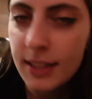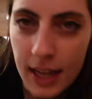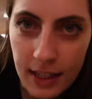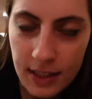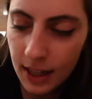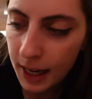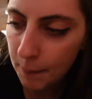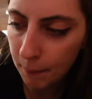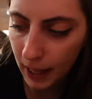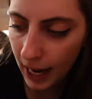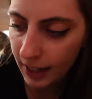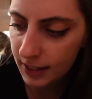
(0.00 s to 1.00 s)
tastes like
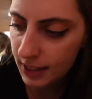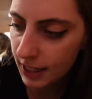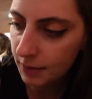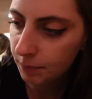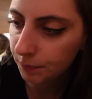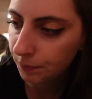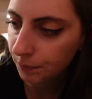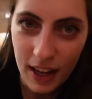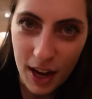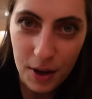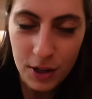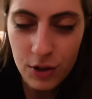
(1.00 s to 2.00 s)
black tea.
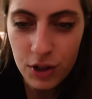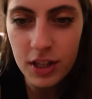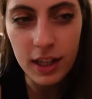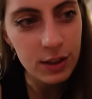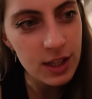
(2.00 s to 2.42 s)
Yeah, interesting.